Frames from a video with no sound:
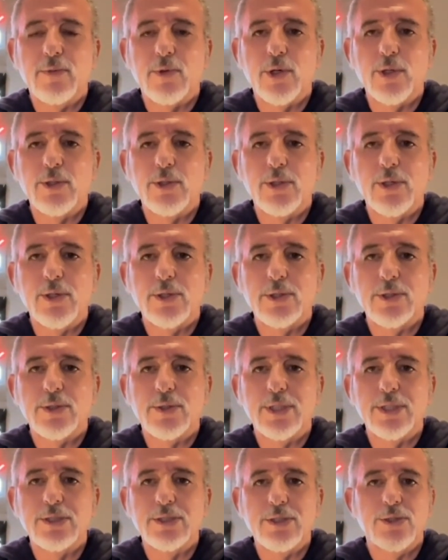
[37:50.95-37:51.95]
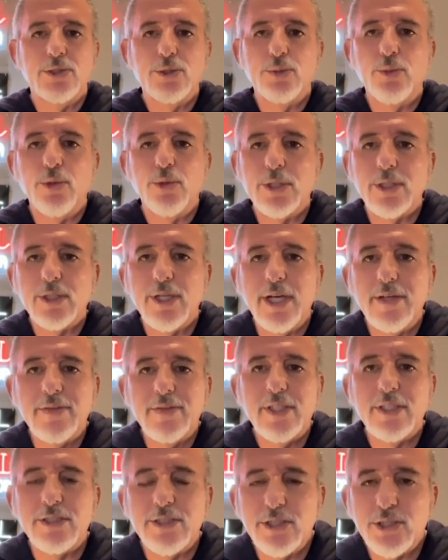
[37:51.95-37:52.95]
of the roller coaster is there's more to
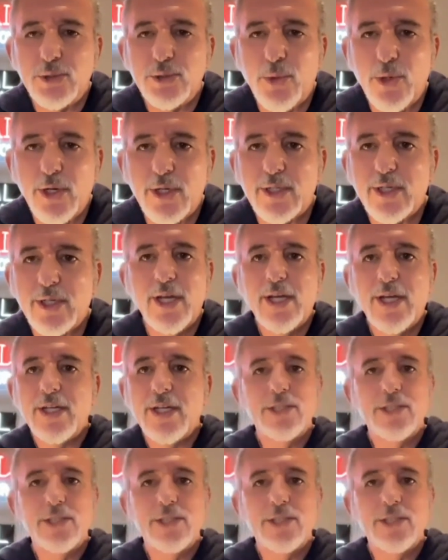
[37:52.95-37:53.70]
life than just work.